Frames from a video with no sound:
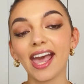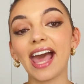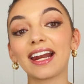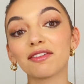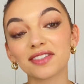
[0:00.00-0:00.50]

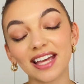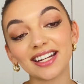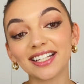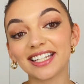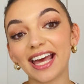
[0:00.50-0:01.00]
And I've said
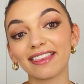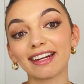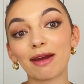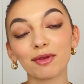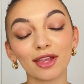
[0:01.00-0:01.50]
at the end that
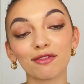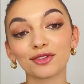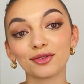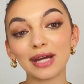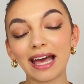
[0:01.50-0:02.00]
I would love
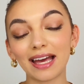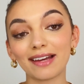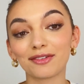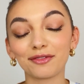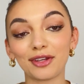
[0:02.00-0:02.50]
to
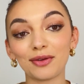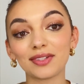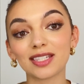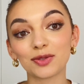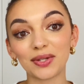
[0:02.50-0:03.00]
review
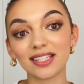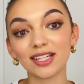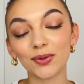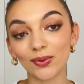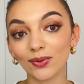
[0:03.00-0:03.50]

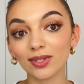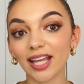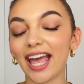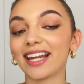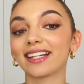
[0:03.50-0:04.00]
Sweetie Aoud,
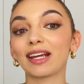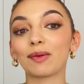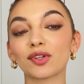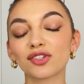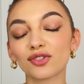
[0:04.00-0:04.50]
and they
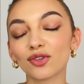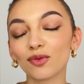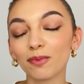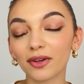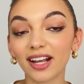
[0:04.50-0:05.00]

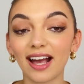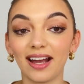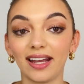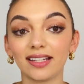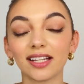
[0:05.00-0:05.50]
super
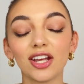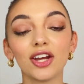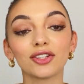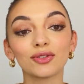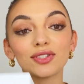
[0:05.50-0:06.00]
kind
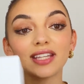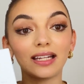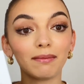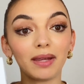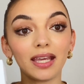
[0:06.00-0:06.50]
to
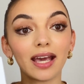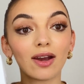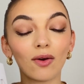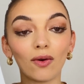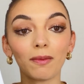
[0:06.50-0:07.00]
send me a
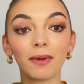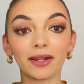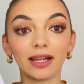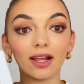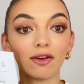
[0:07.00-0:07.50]
whole
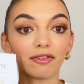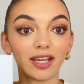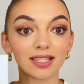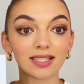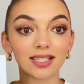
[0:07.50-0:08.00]
bottle of
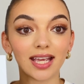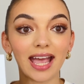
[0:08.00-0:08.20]
it.